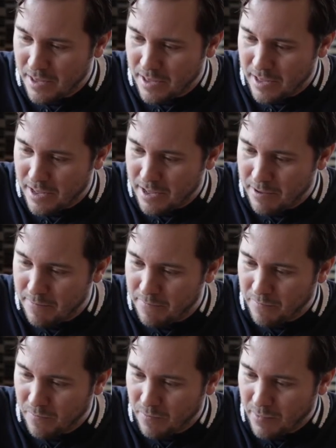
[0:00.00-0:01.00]

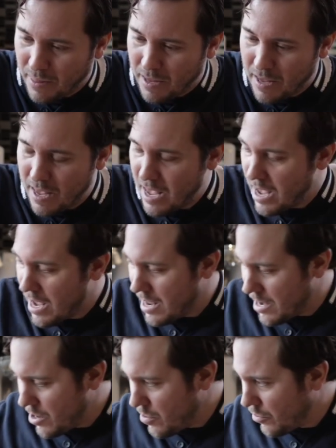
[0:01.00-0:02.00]
and
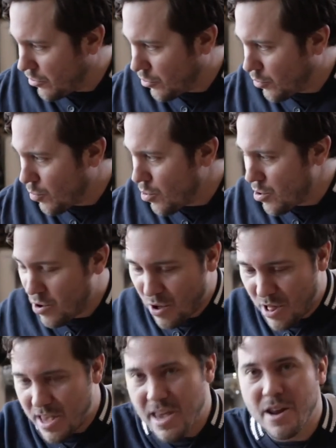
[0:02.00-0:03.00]
you
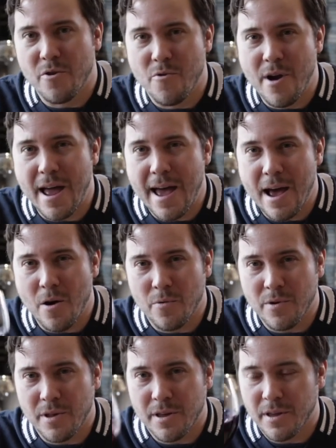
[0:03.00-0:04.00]
swirl it
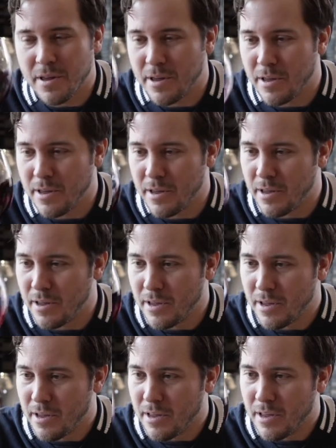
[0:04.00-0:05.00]
around,
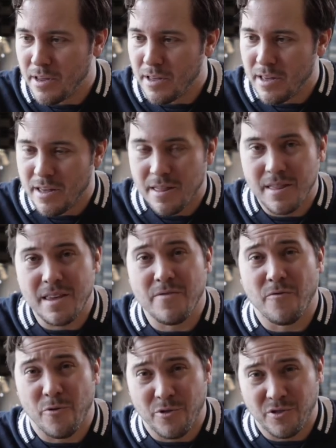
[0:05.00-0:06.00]
the
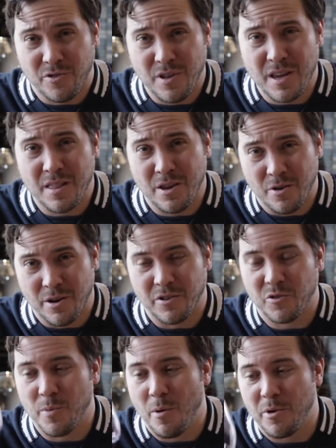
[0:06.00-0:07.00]
first thing that you're going
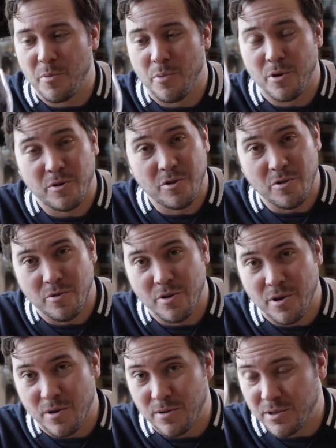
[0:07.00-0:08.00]
to smell when you put it to your
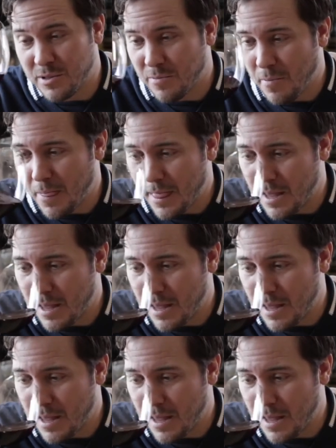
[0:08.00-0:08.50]
nose